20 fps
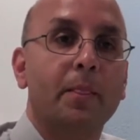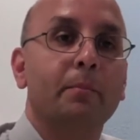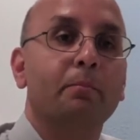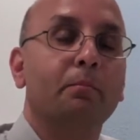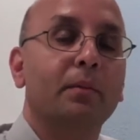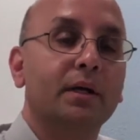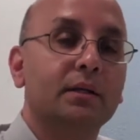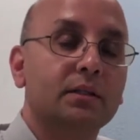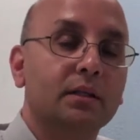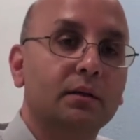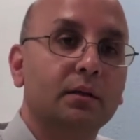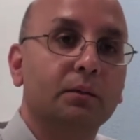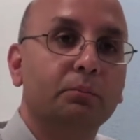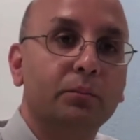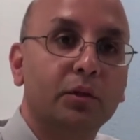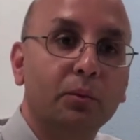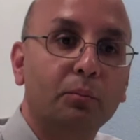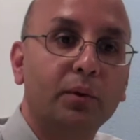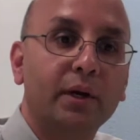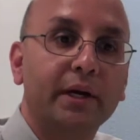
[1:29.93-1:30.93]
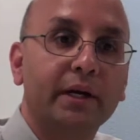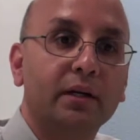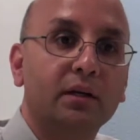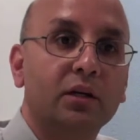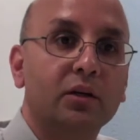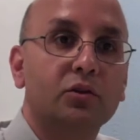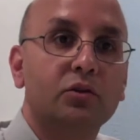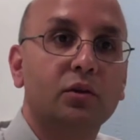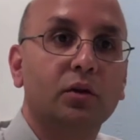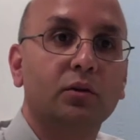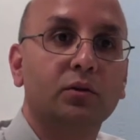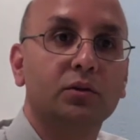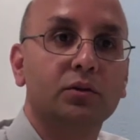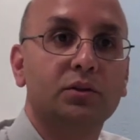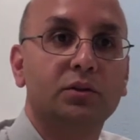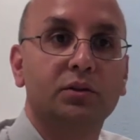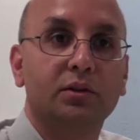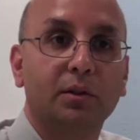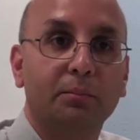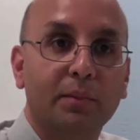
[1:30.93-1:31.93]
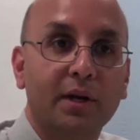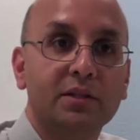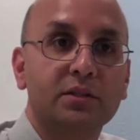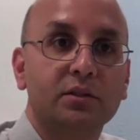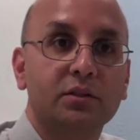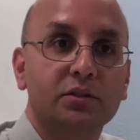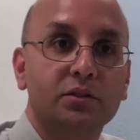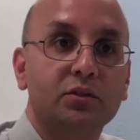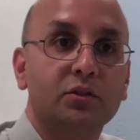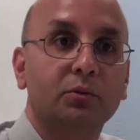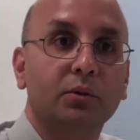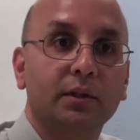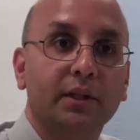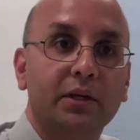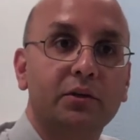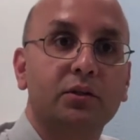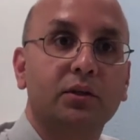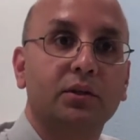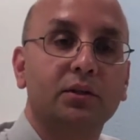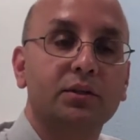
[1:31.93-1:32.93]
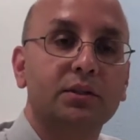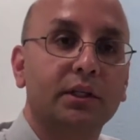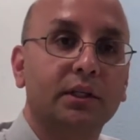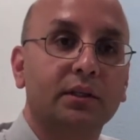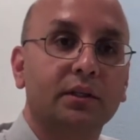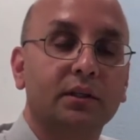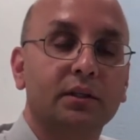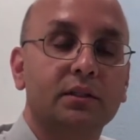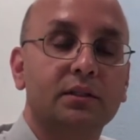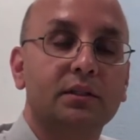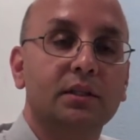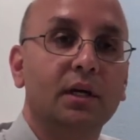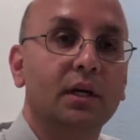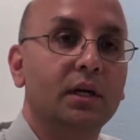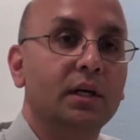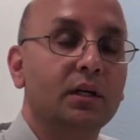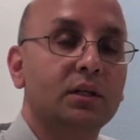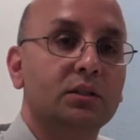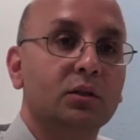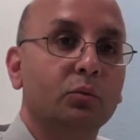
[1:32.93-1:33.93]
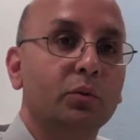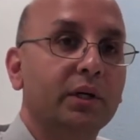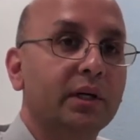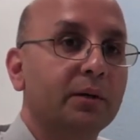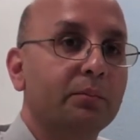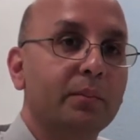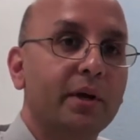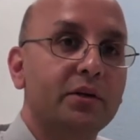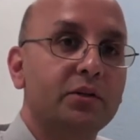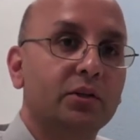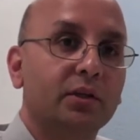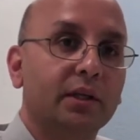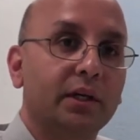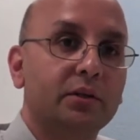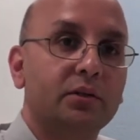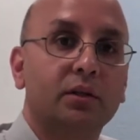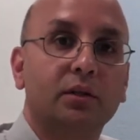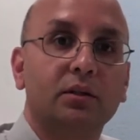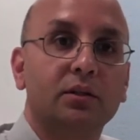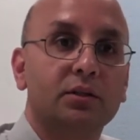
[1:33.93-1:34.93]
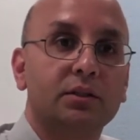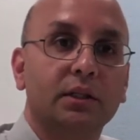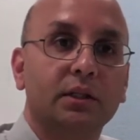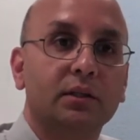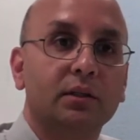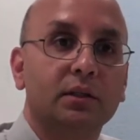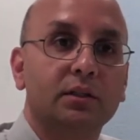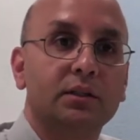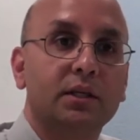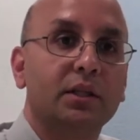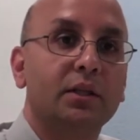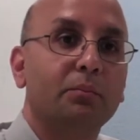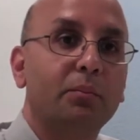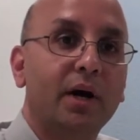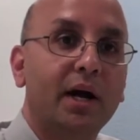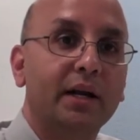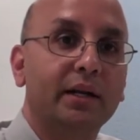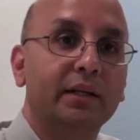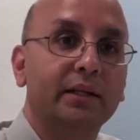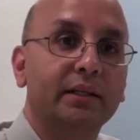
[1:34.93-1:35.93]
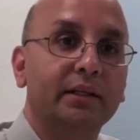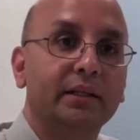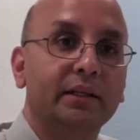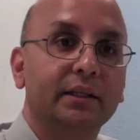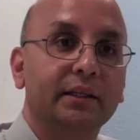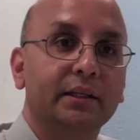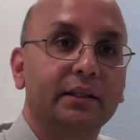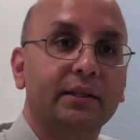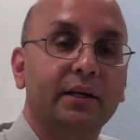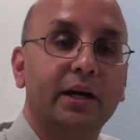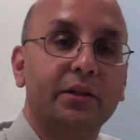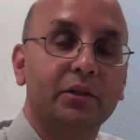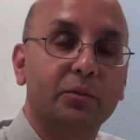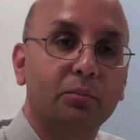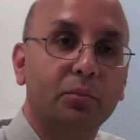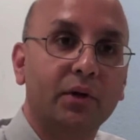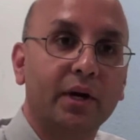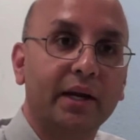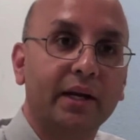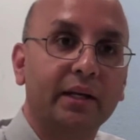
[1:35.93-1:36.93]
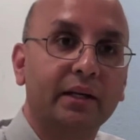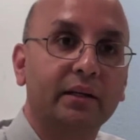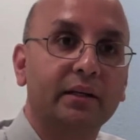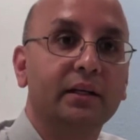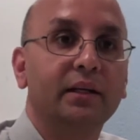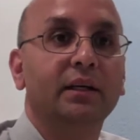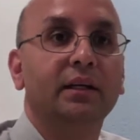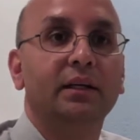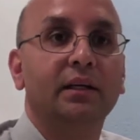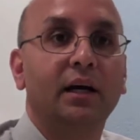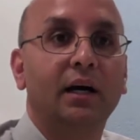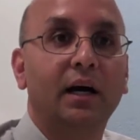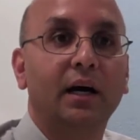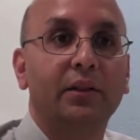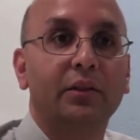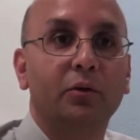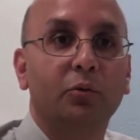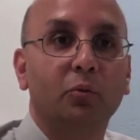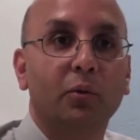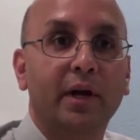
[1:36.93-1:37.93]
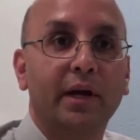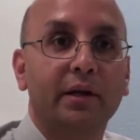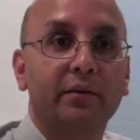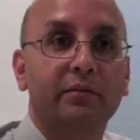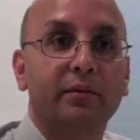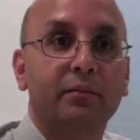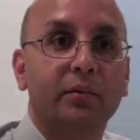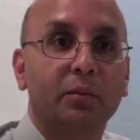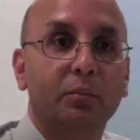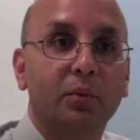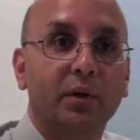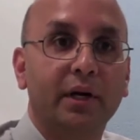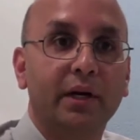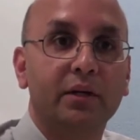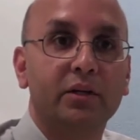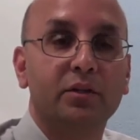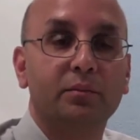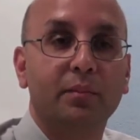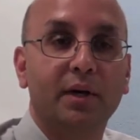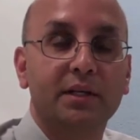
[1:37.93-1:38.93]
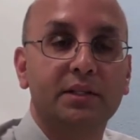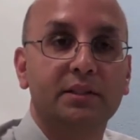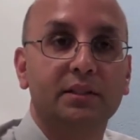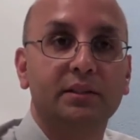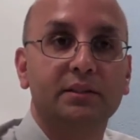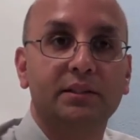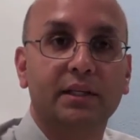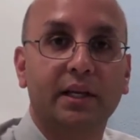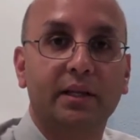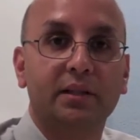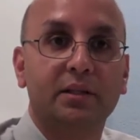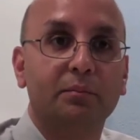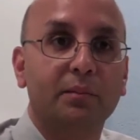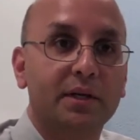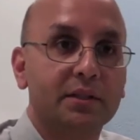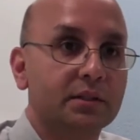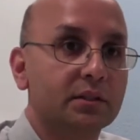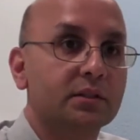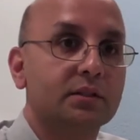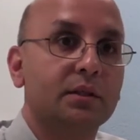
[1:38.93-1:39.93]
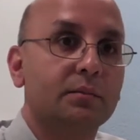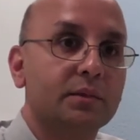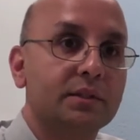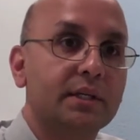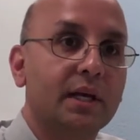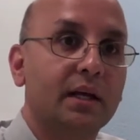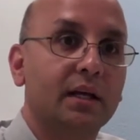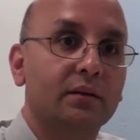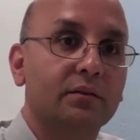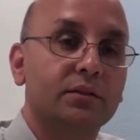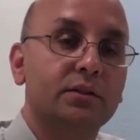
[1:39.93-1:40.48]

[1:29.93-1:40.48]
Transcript: Mus- the brain controls the muscles through electrical signals, so we can measure electrical signals on the body, either at the brain, on their way from the brain to muscles, and at the muscles themselves.